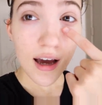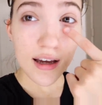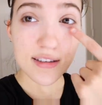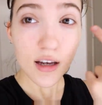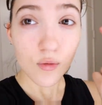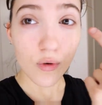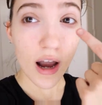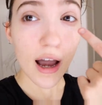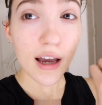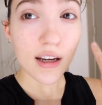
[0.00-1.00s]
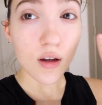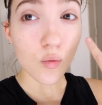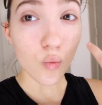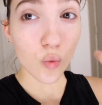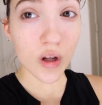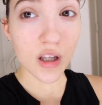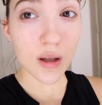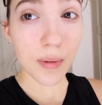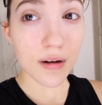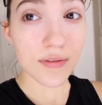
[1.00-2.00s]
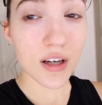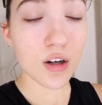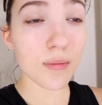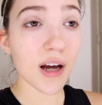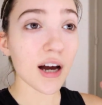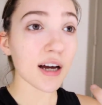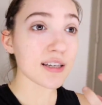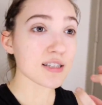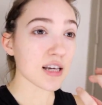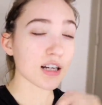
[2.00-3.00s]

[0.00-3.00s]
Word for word: It's like red and really puffy under my eyes,